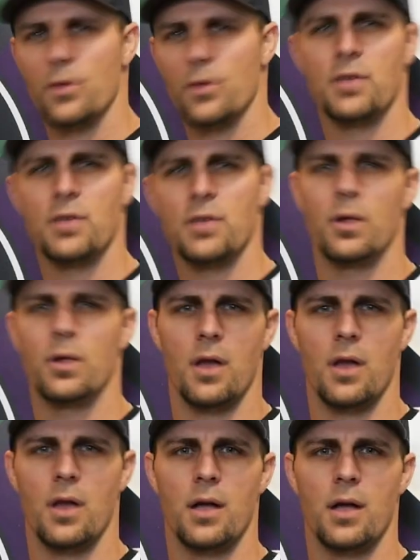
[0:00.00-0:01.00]
I want
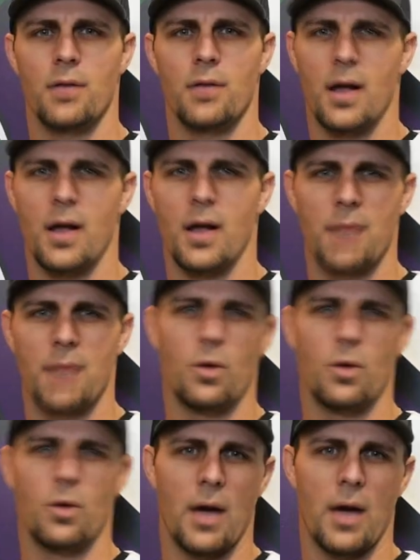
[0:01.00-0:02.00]
long hop, no
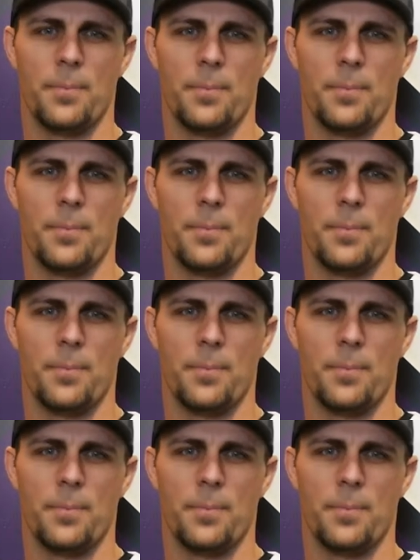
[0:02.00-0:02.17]
hop.